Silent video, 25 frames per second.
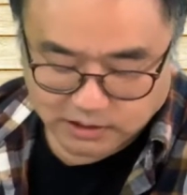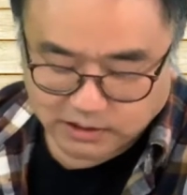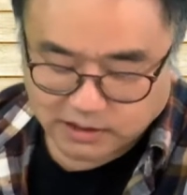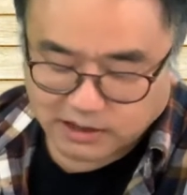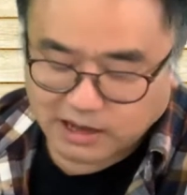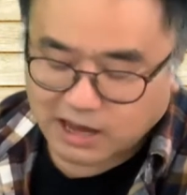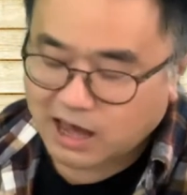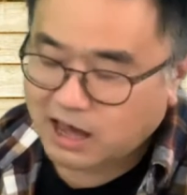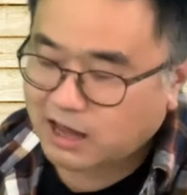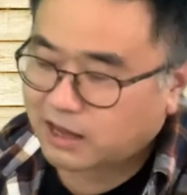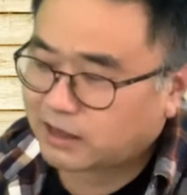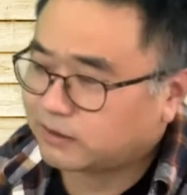
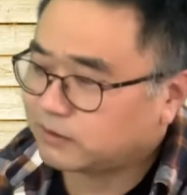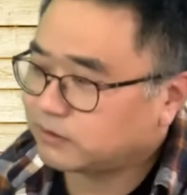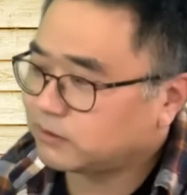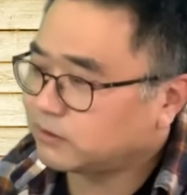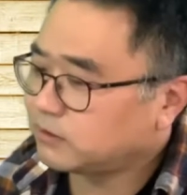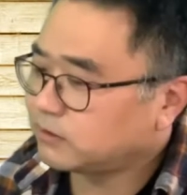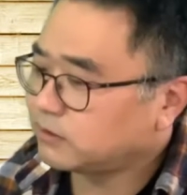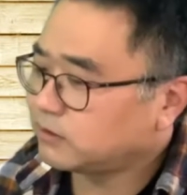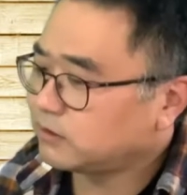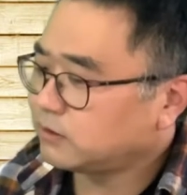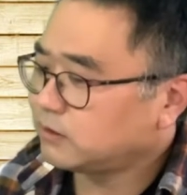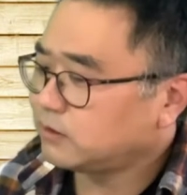And
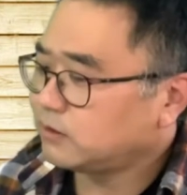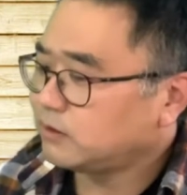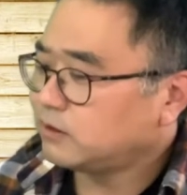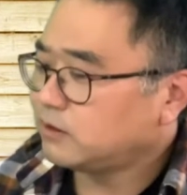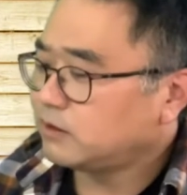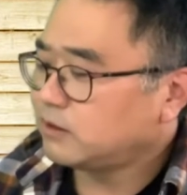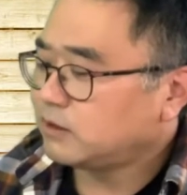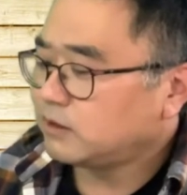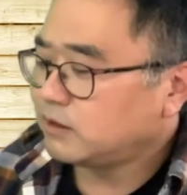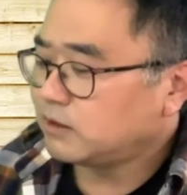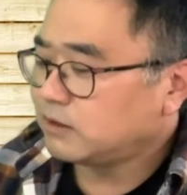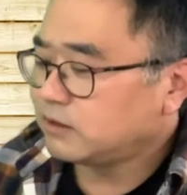
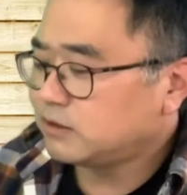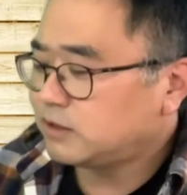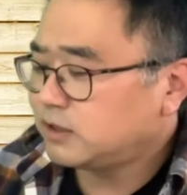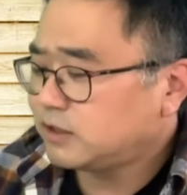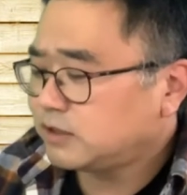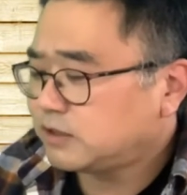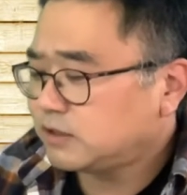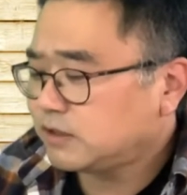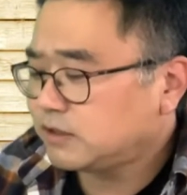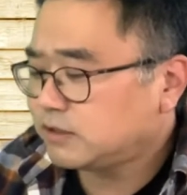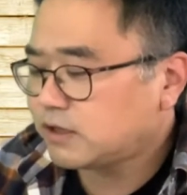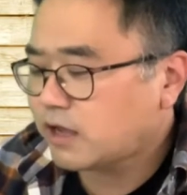this
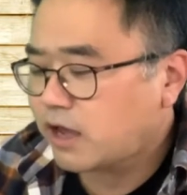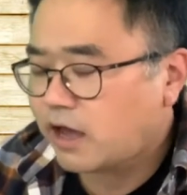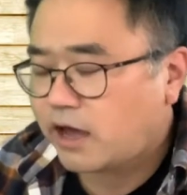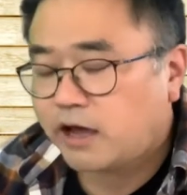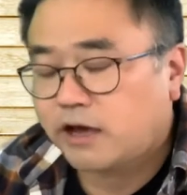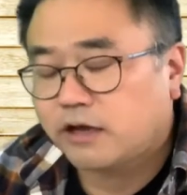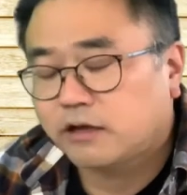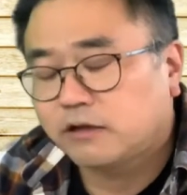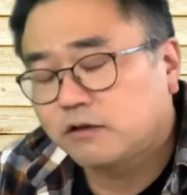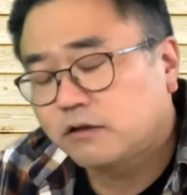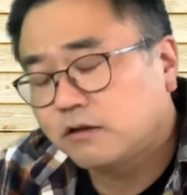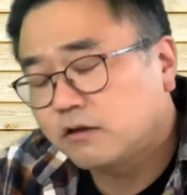is the
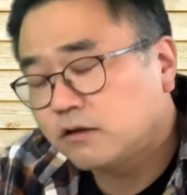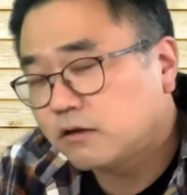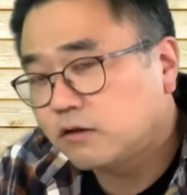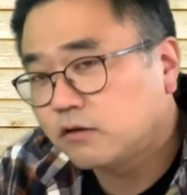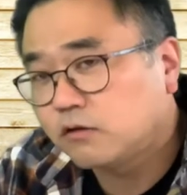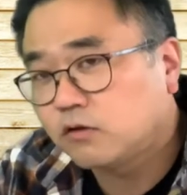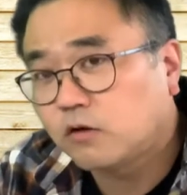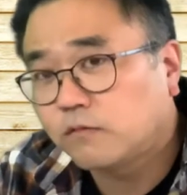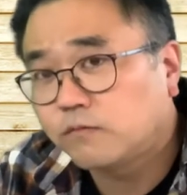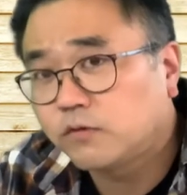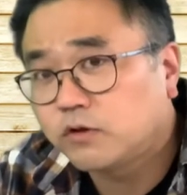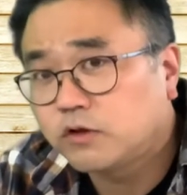end
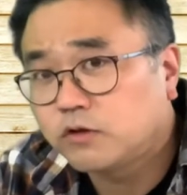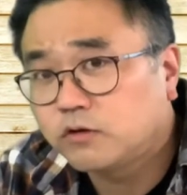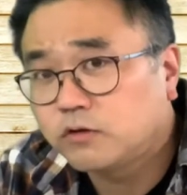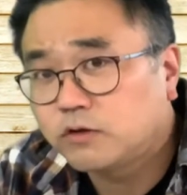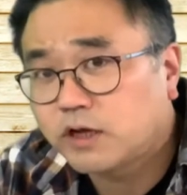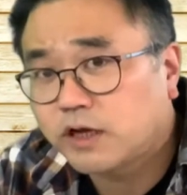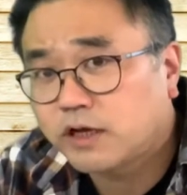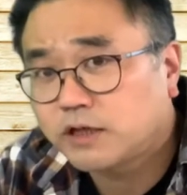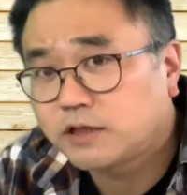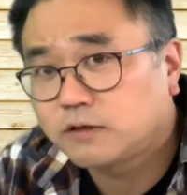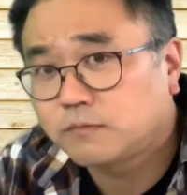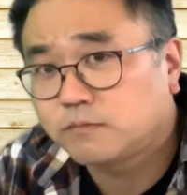of the New
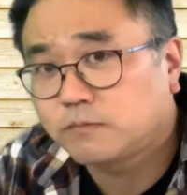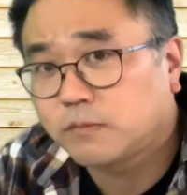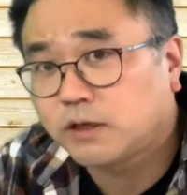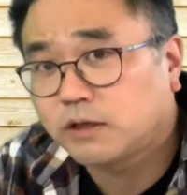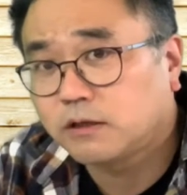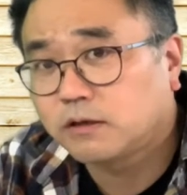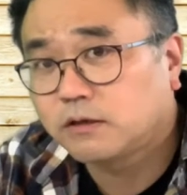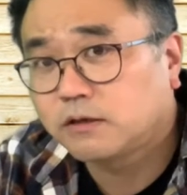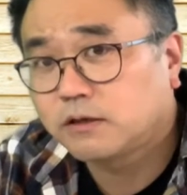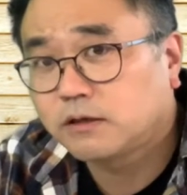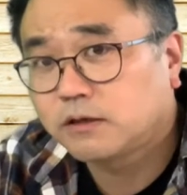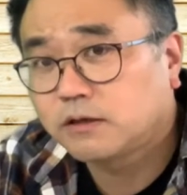Testament.